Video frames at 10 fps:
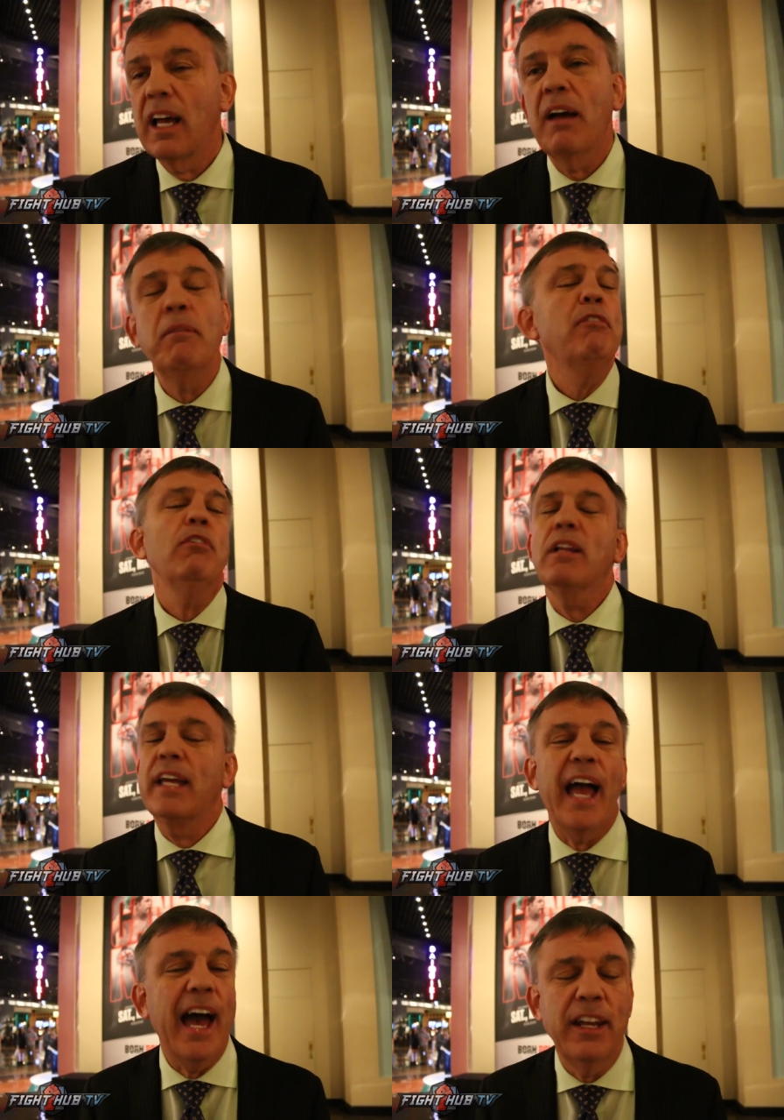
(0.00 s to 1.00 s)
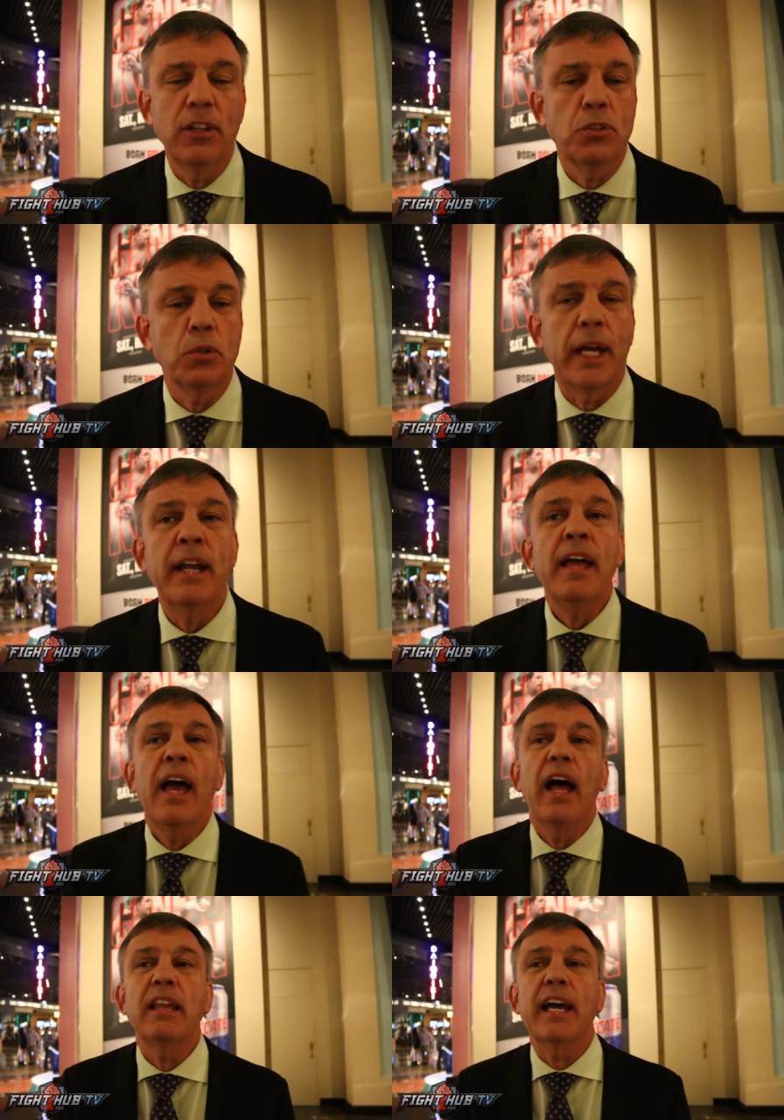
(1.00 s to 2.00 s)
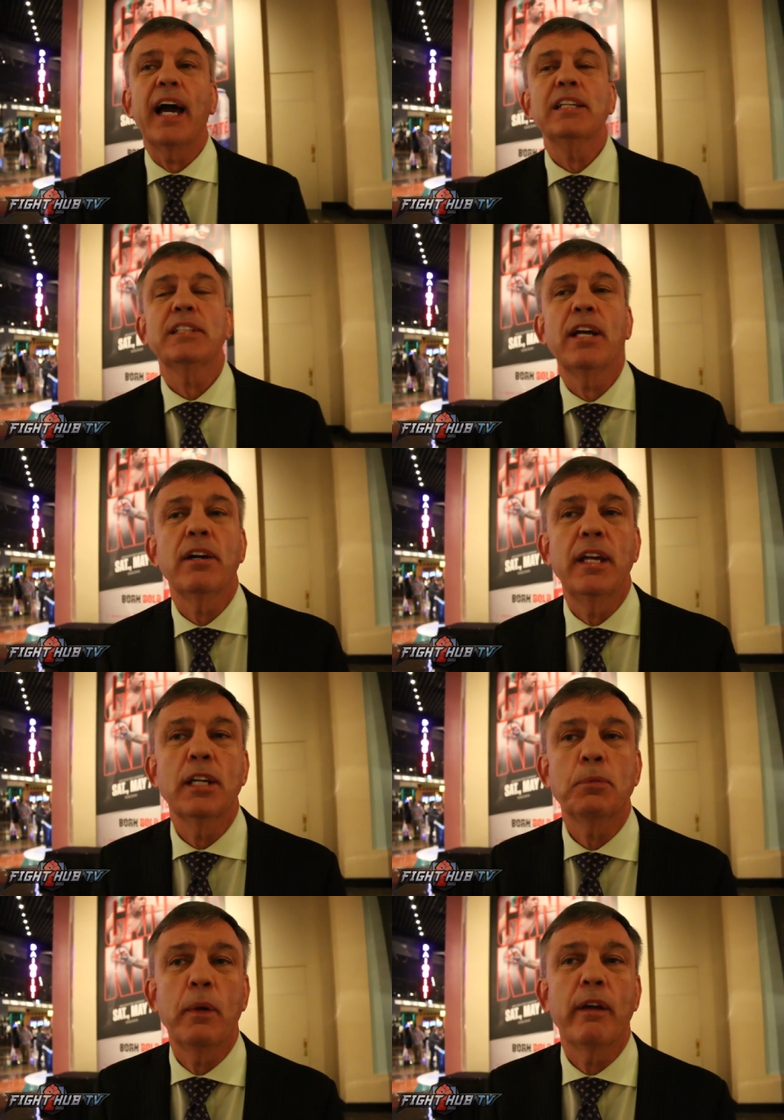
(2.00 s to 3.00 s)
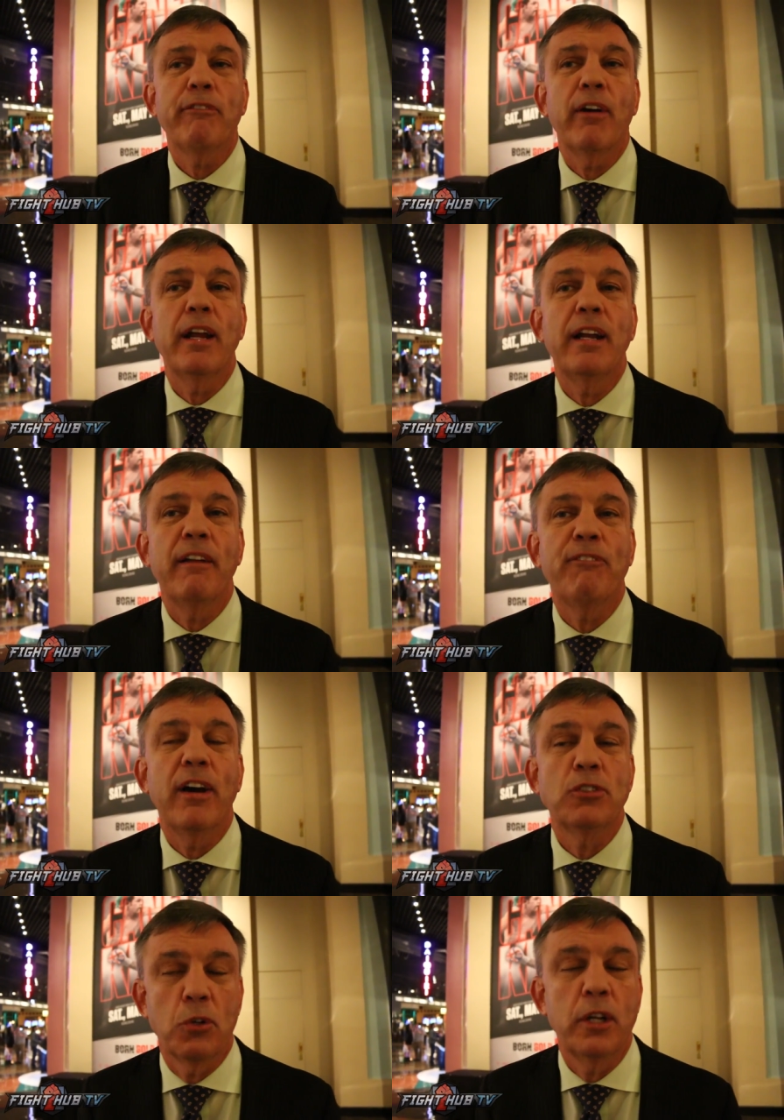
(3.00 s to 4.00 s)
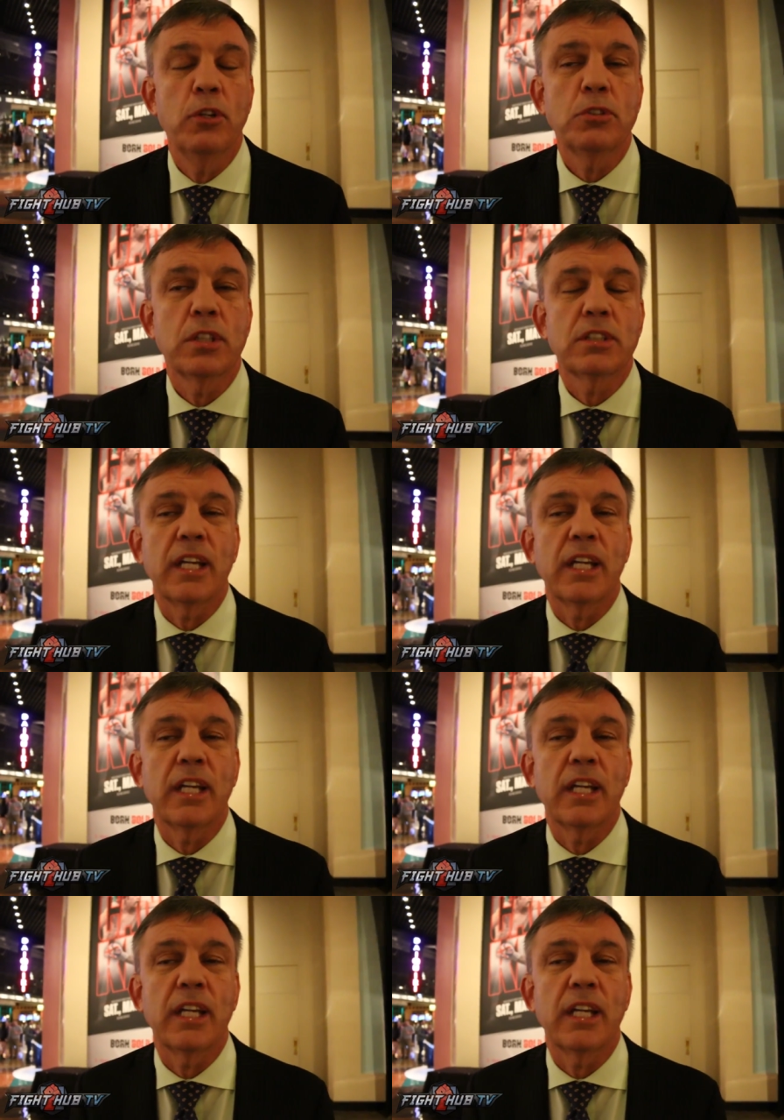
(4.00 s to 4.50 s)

I mean, really, how do you do that? Like I say on ESPN Friday Night Fights, or I used to